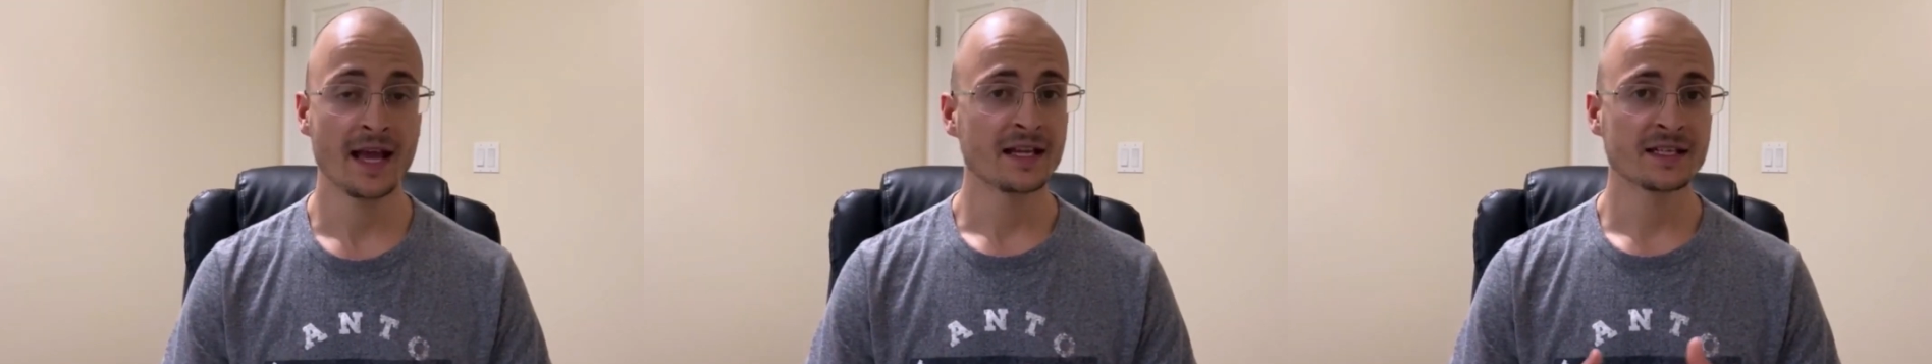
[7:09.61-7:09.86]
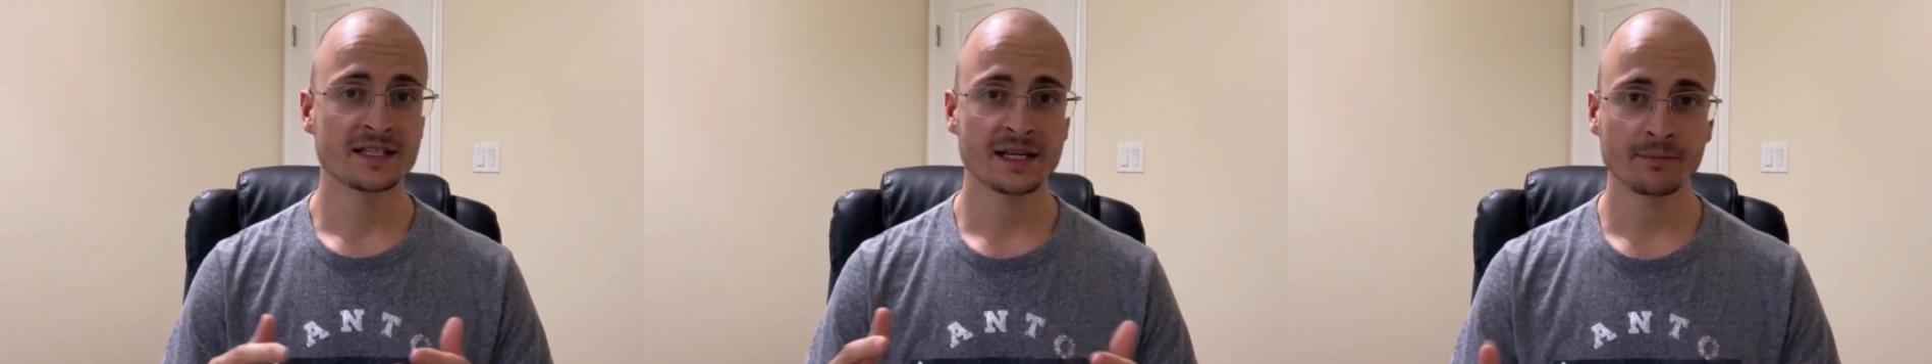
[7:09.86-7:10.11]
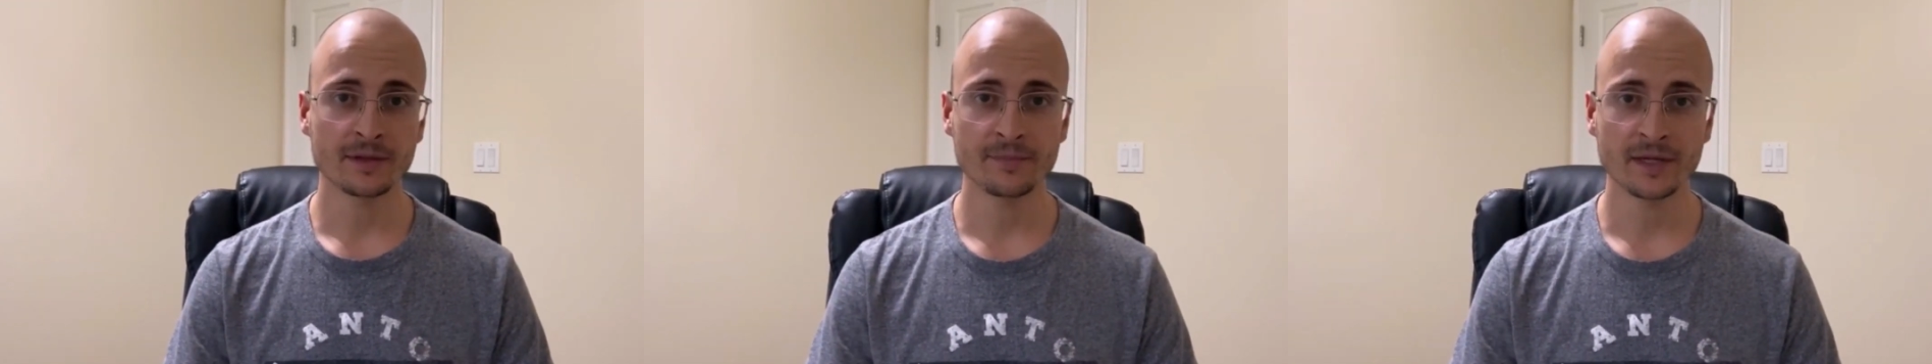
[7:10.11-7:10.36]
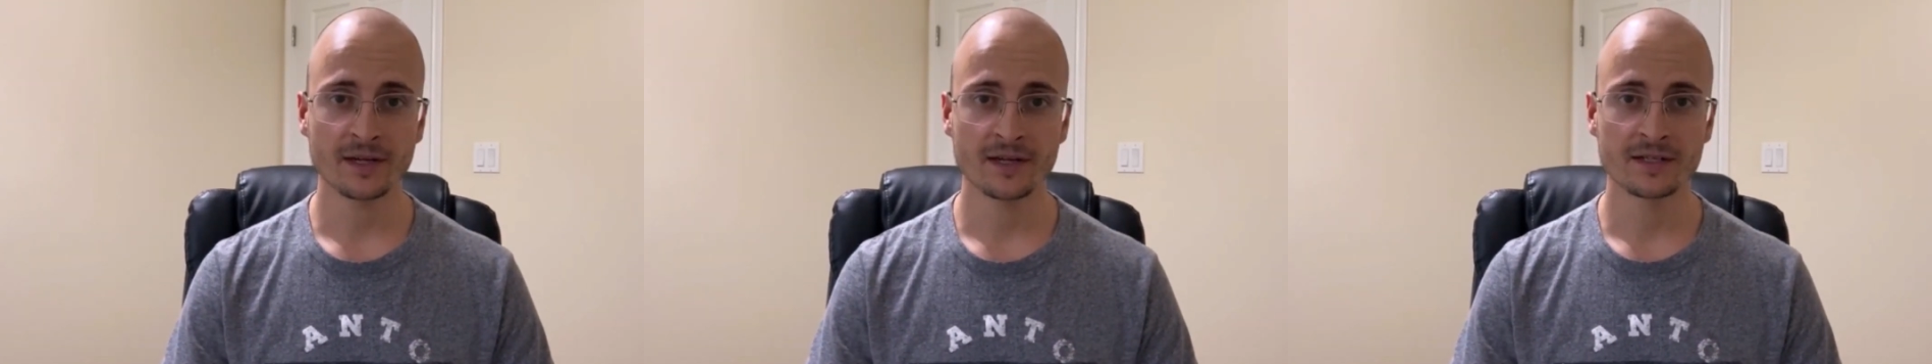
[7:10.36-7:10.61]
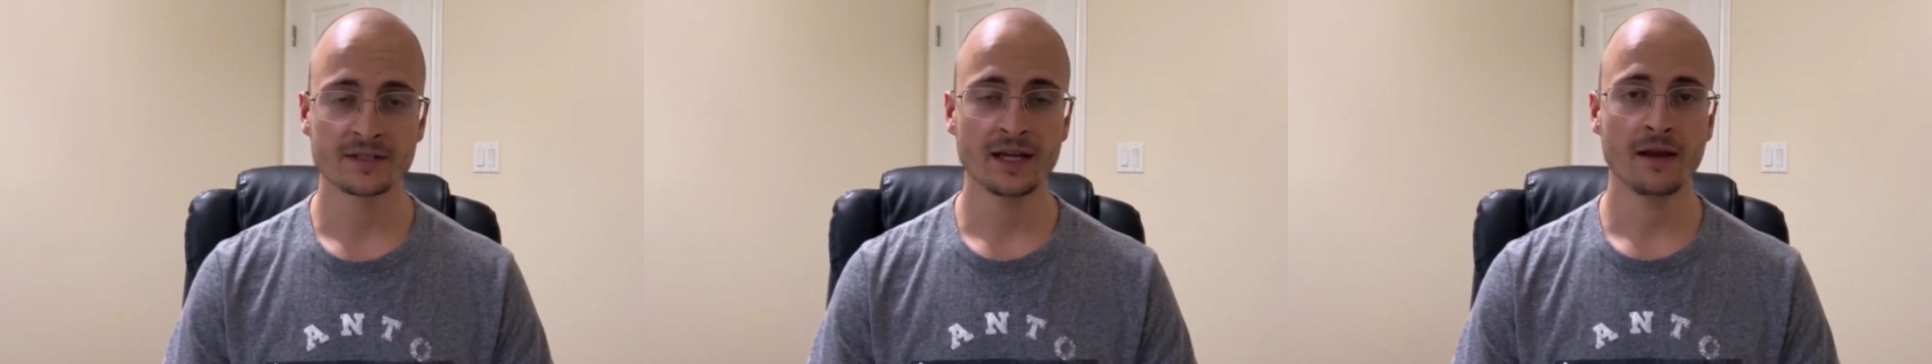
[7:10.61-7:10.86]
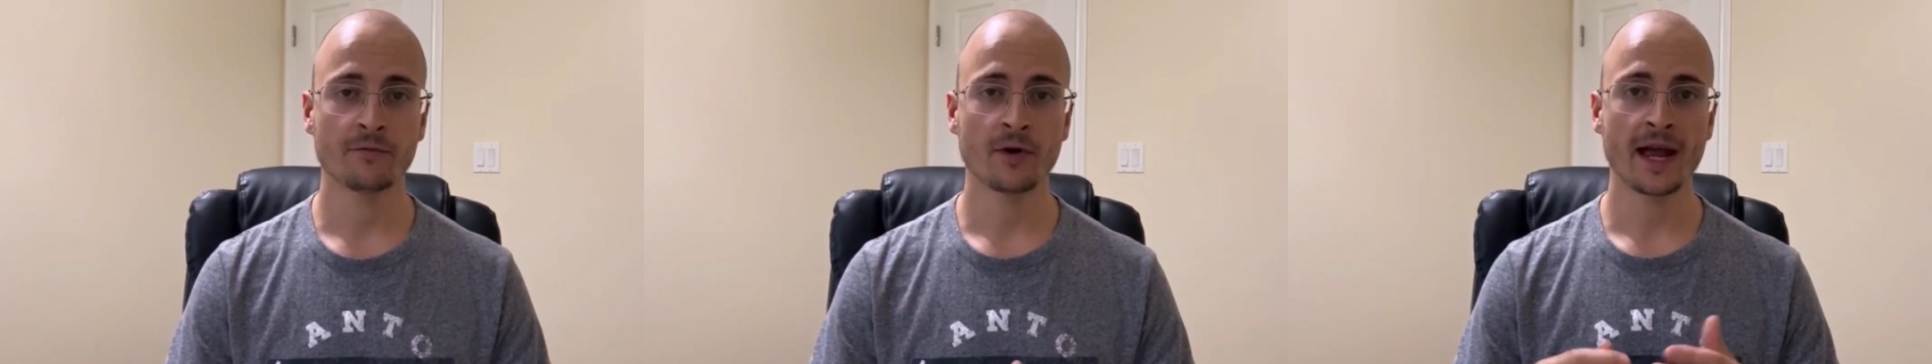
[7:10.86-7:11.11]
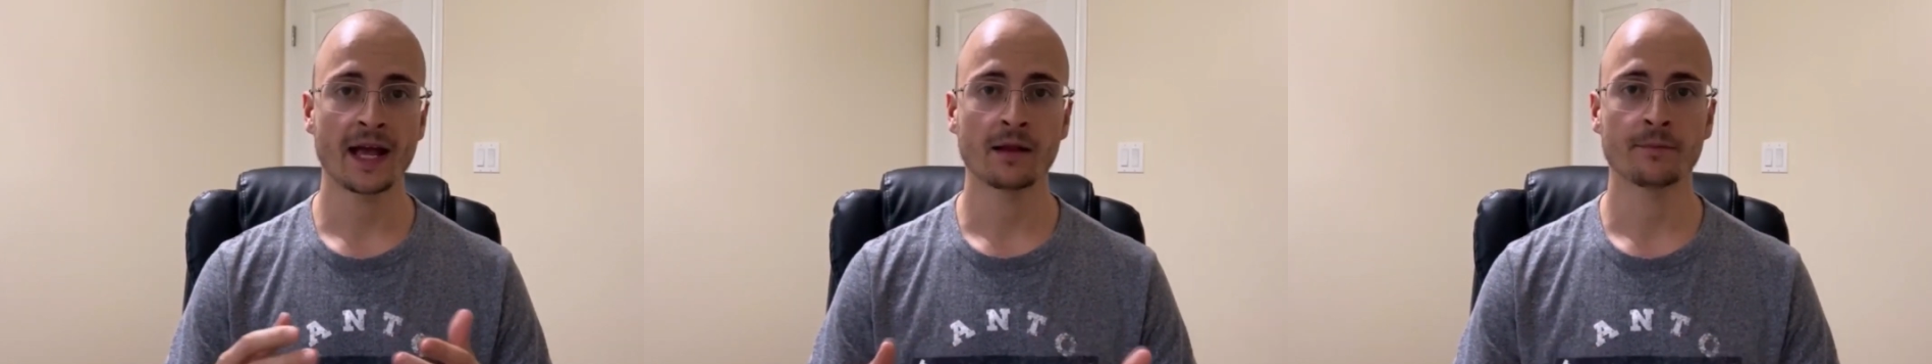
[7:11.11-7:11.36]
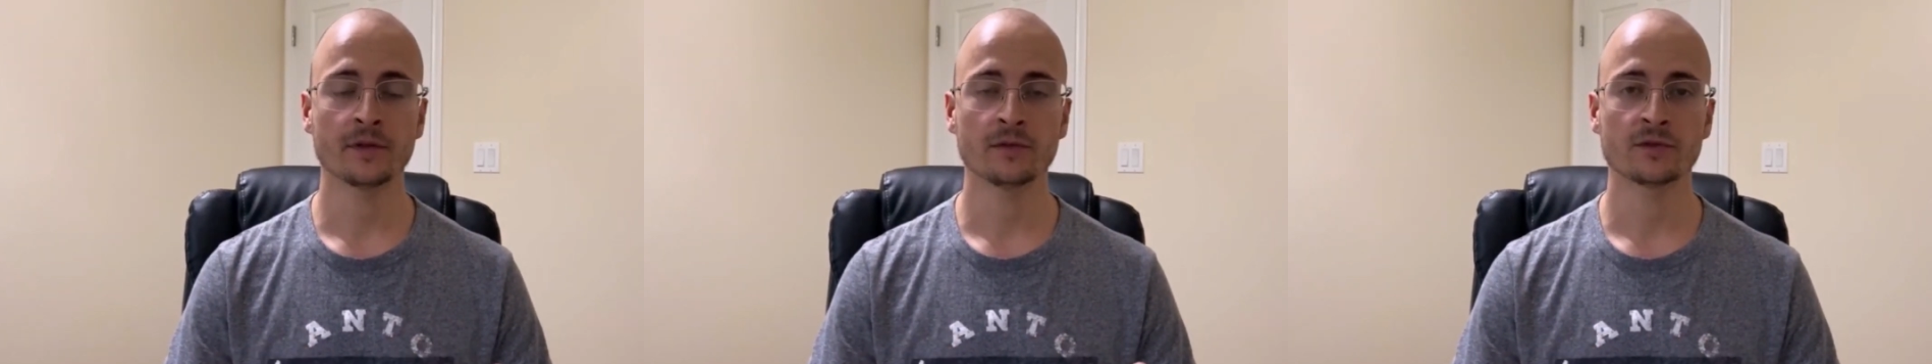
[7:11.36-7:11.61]
simply because it will
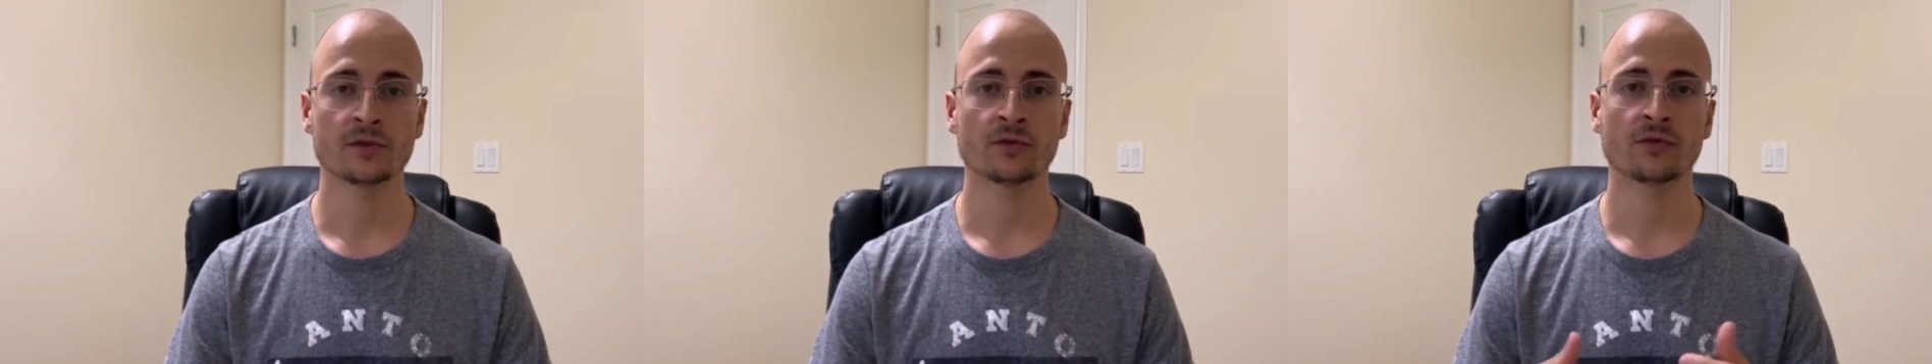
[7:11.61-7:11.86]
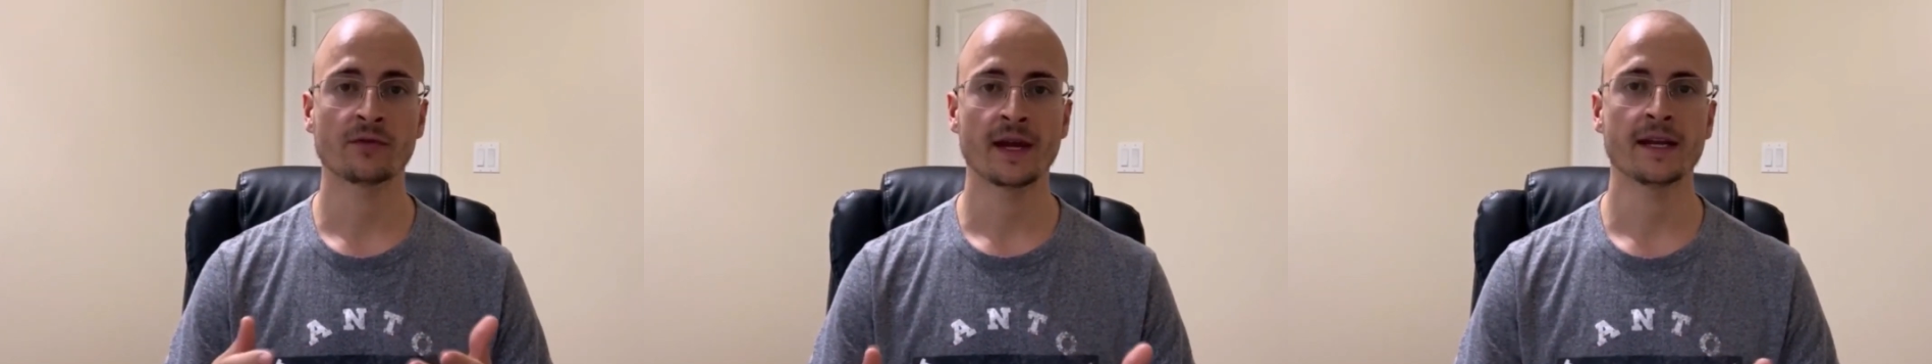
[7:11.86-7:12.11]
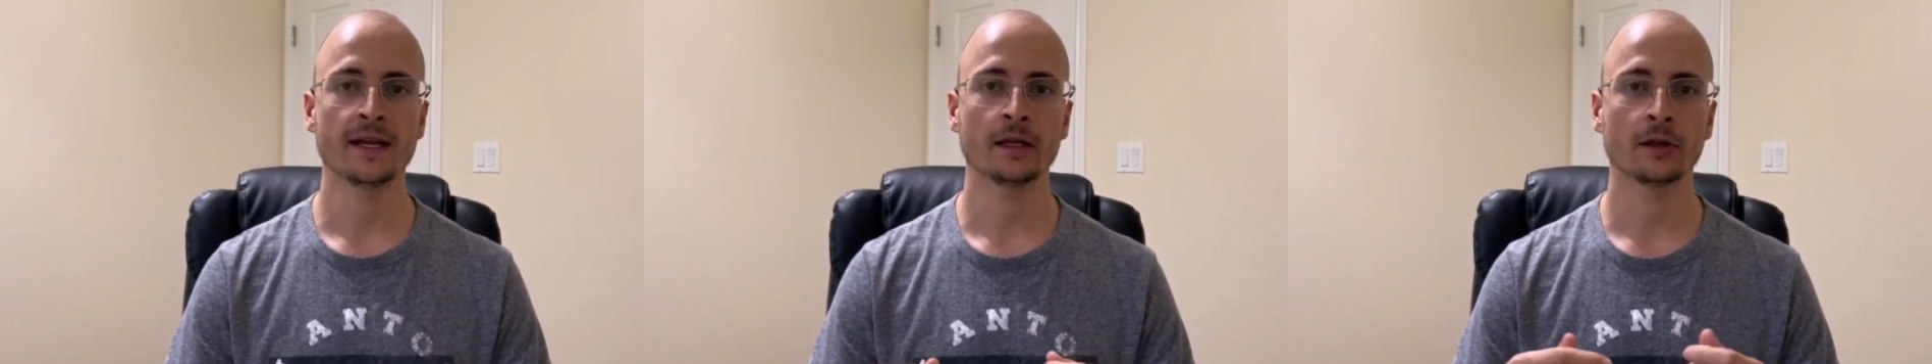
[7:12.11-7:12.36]
help you to create a